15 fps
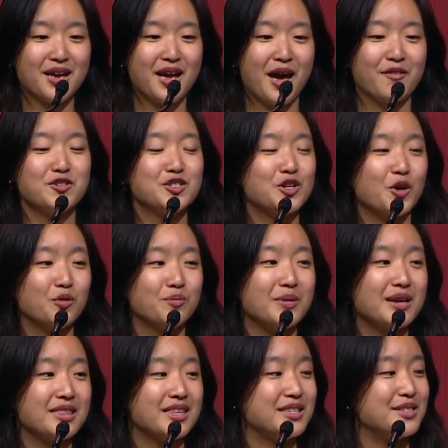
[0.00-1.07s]
have shown
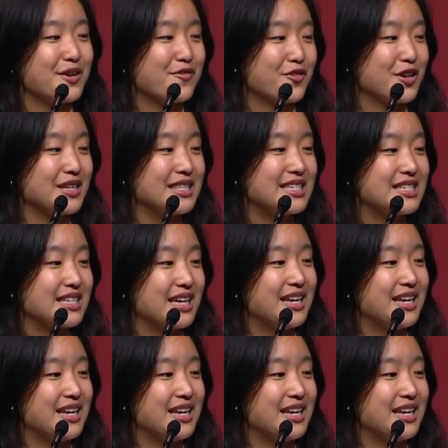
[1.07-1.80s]
me the difference